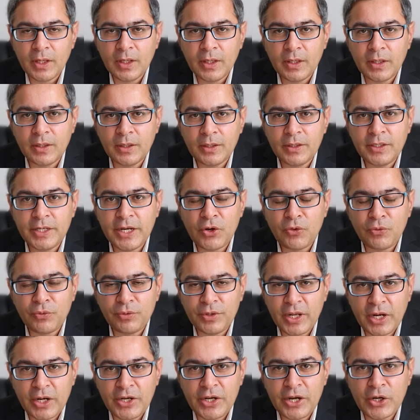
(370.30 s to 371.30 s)
their
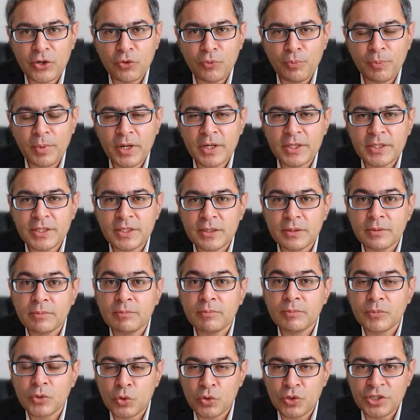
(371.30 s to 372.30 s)
date of birth
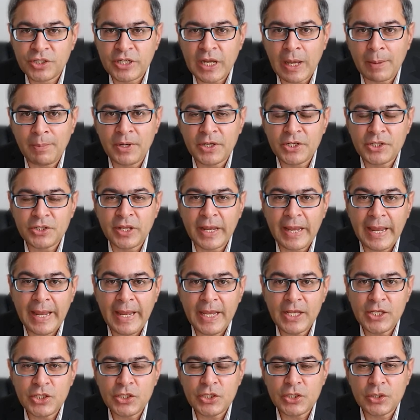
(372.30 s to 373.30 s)
to establish the
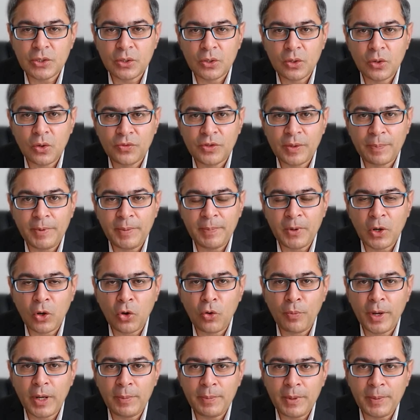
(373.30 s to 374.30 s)
age of the people, how
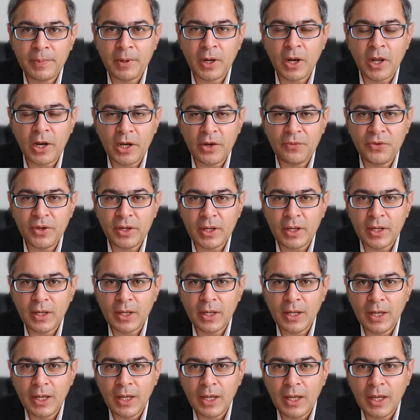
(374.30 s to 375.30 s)
many people are living,
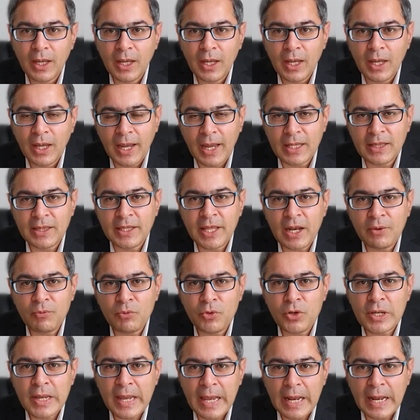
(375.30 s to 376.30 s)
and then we
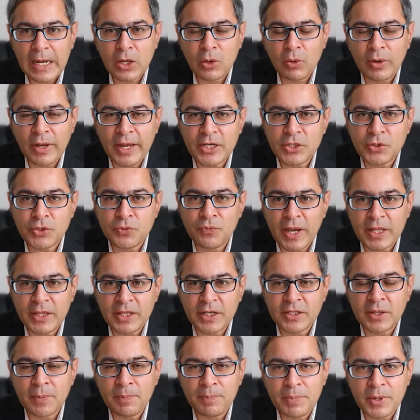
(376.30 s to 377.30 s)
calculate whether
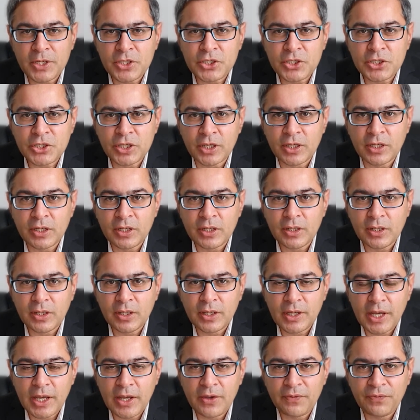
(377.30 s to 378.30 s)
the person,
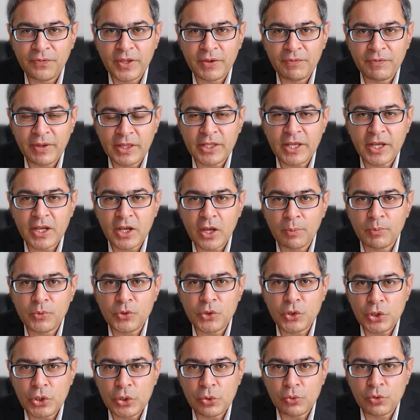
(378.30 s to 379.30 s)
if they when they come
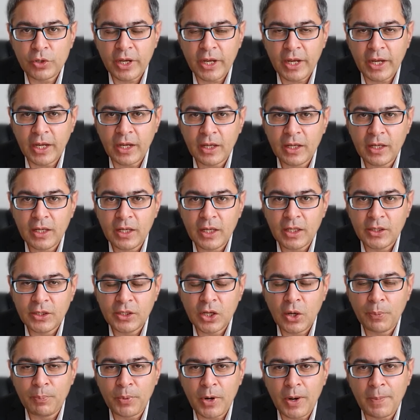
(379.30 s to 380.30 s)
to UK, the
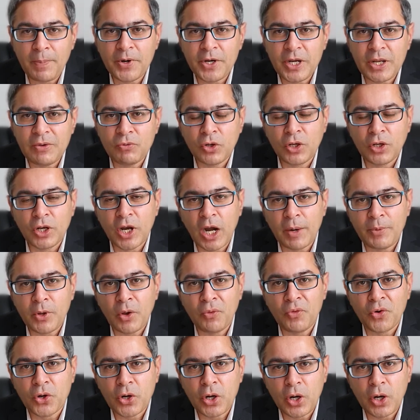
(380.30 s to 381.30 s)
property will not be
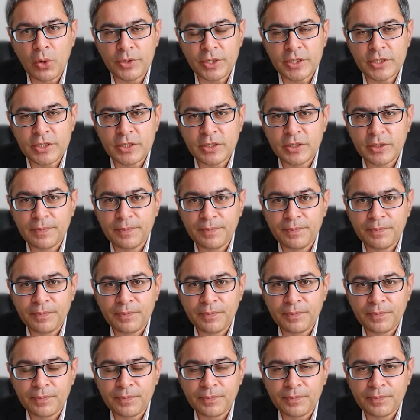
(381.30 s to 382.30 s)
overcrowded
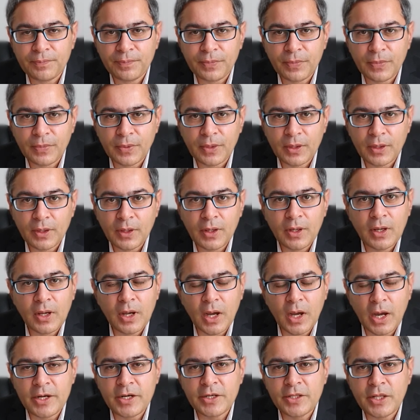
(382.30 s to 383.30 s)

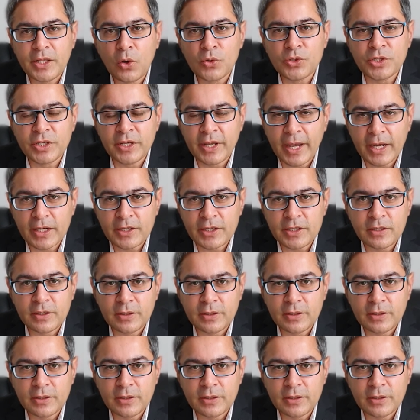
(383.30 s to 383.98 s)
under the Housing Act.